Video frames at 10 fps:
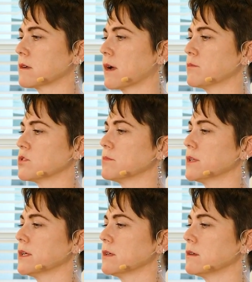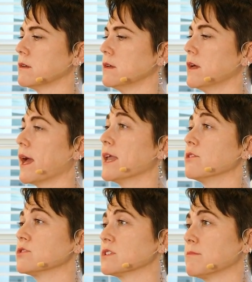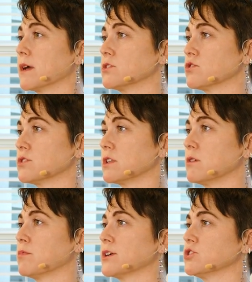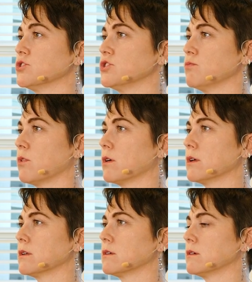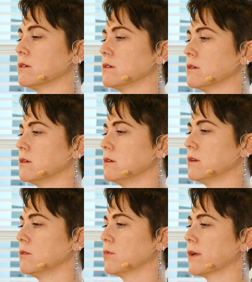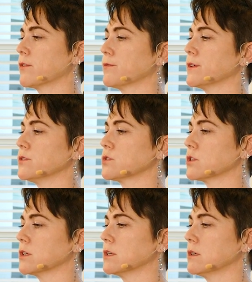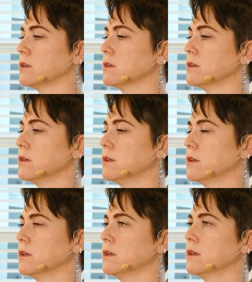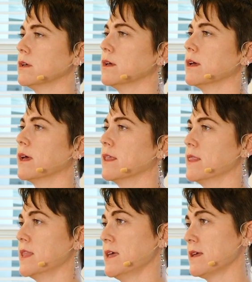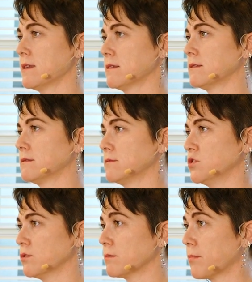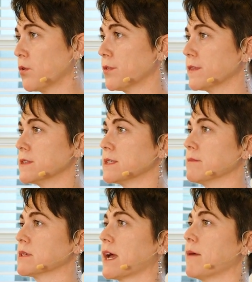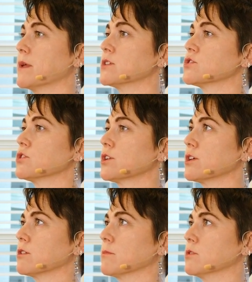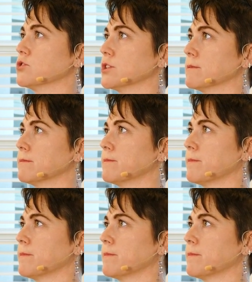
comfortably. And use as much or as little pressure as you want, whatever feels good. And then do it both at the same time in a circular motion.